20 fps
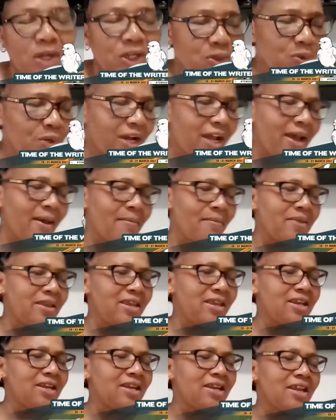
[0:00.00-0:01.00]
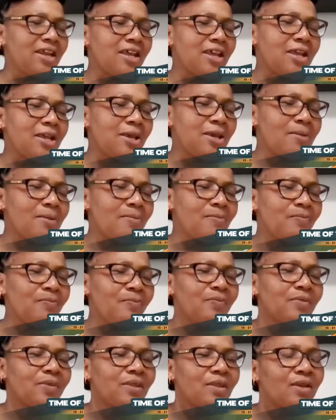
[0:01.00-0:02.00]
want to come in
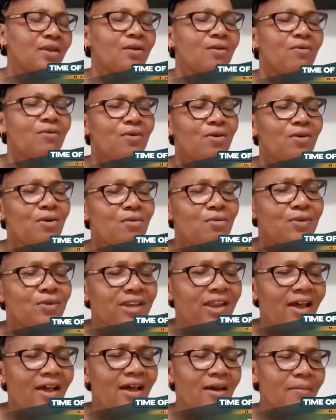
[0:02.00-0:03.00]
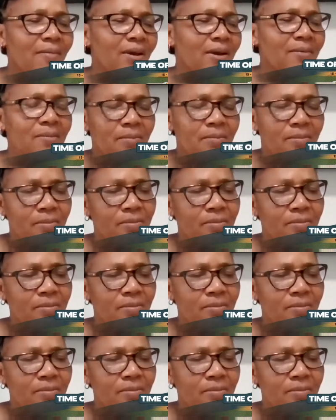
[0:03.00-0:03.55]
kulolu daba